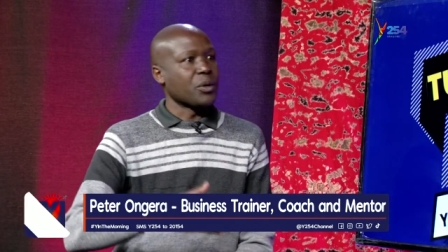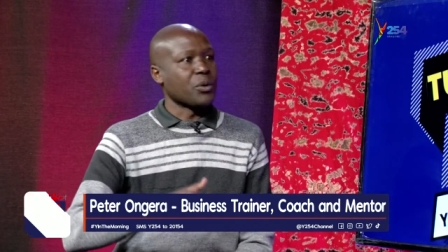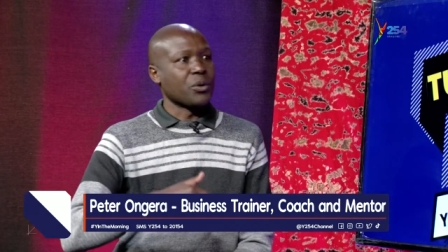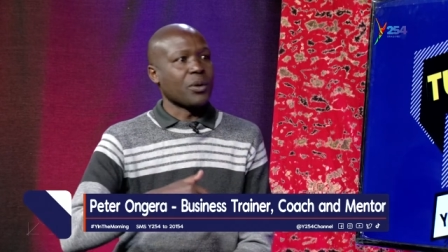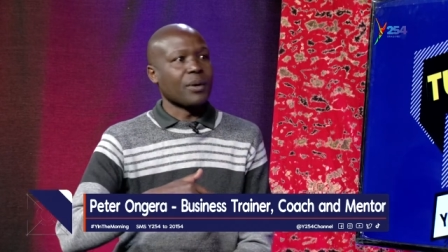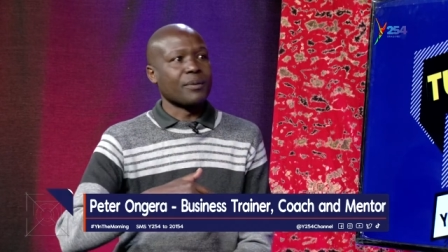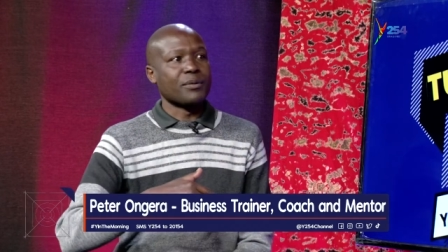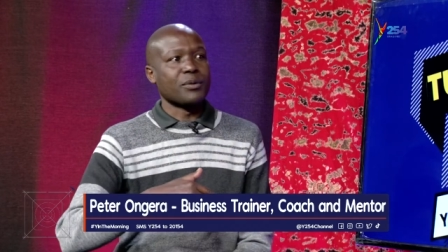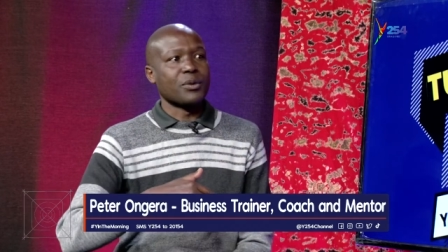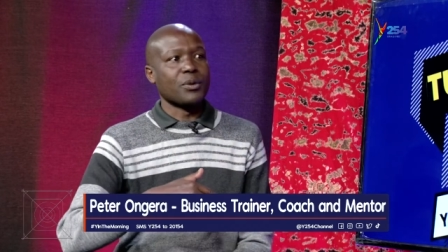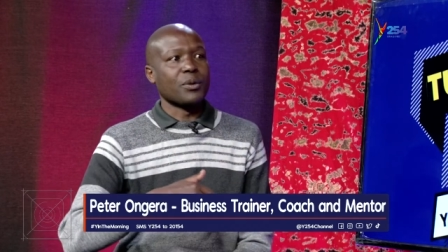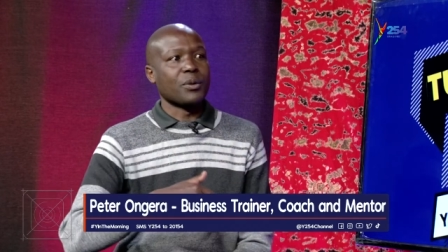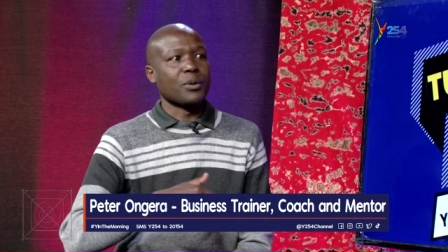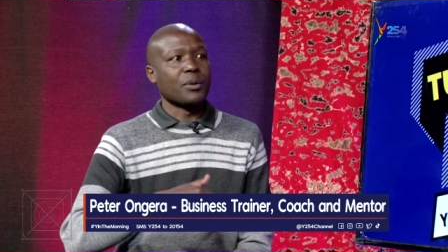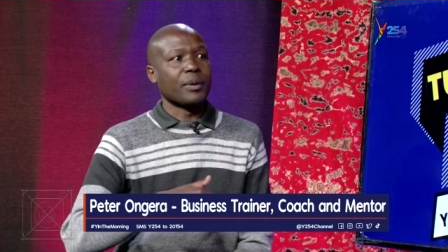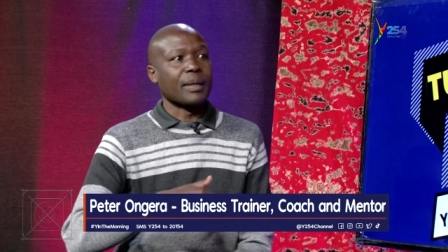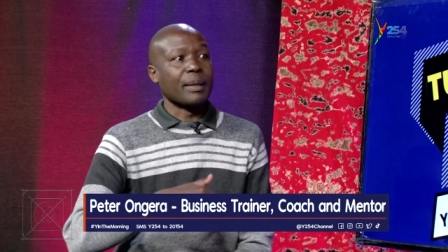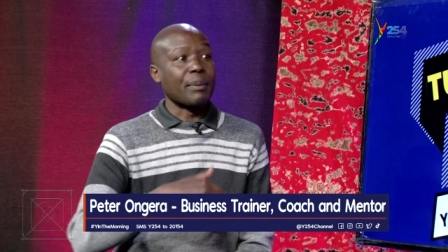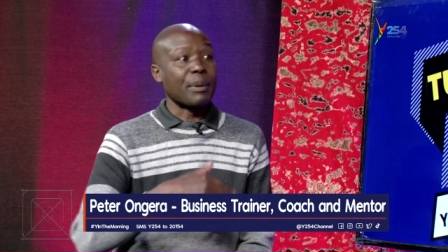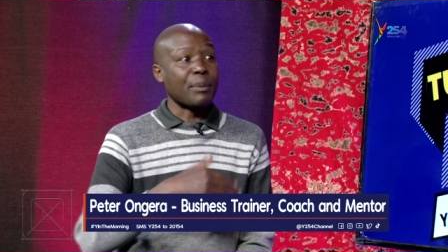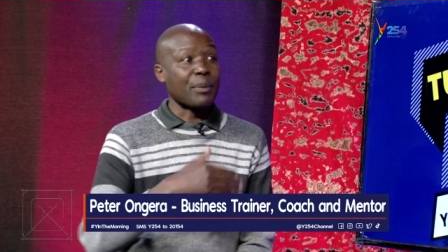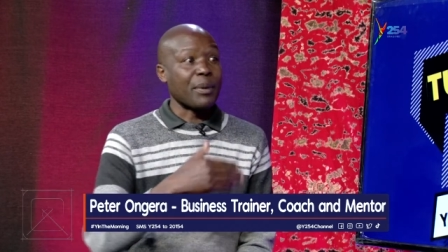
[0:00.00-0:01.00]
You have to know
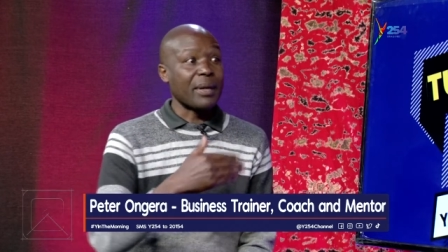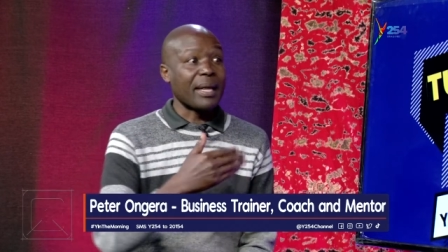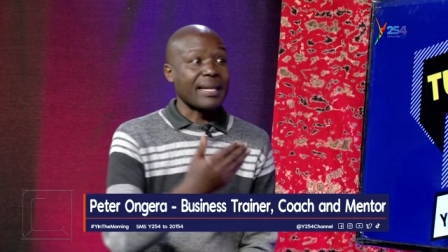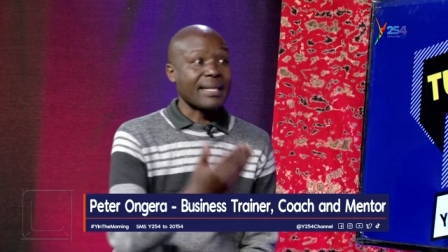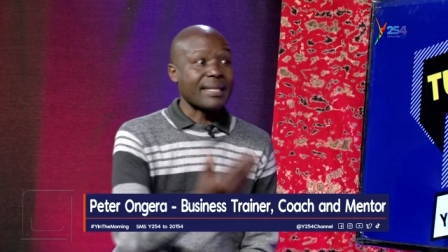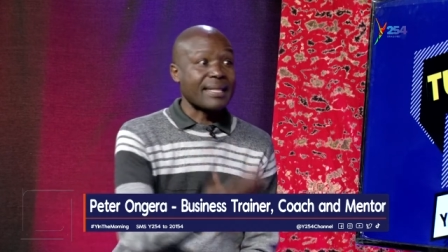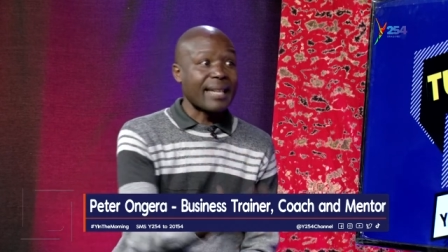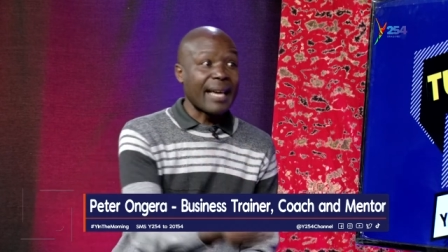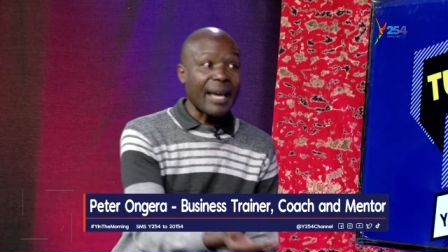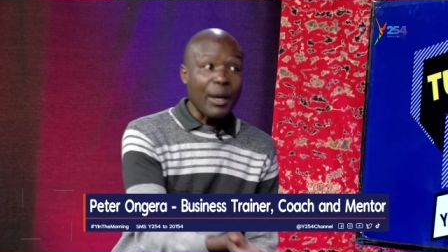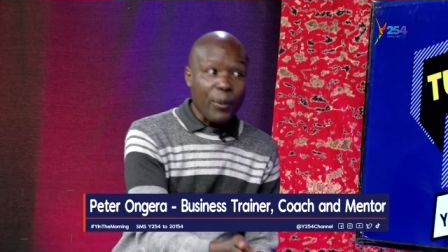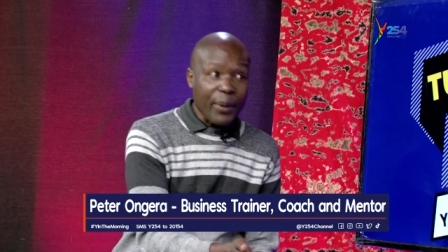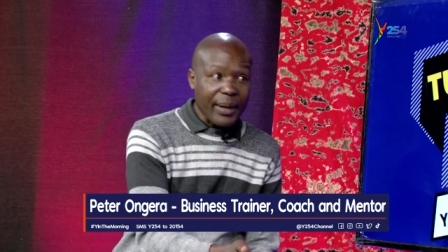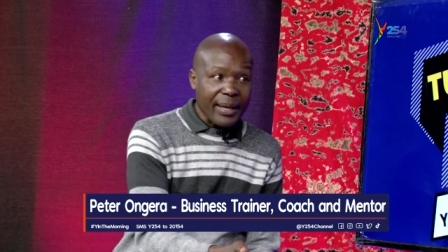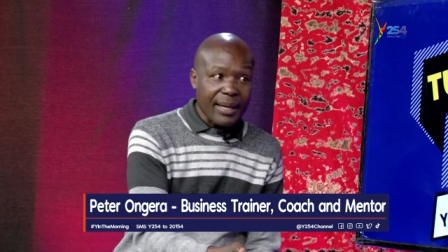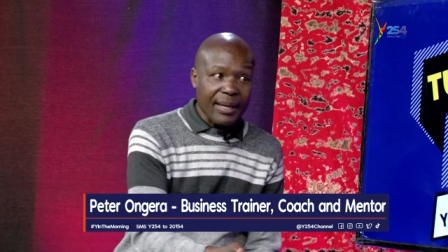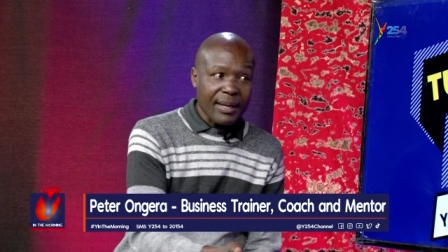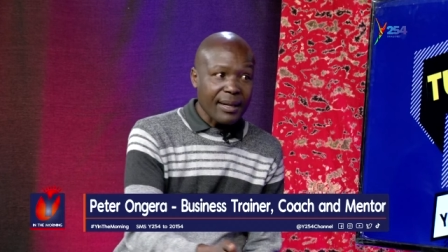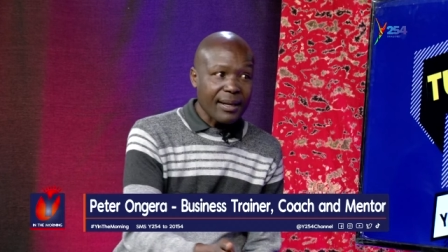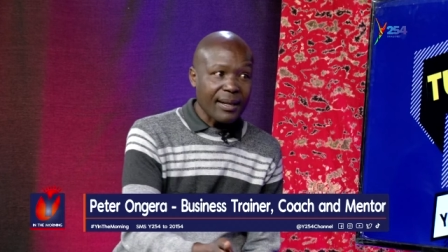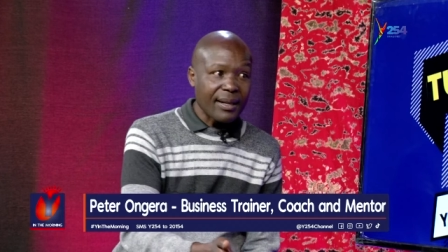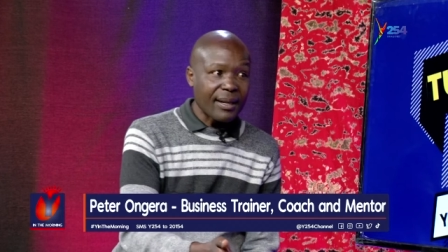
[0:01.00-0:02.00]
the people they're staying with,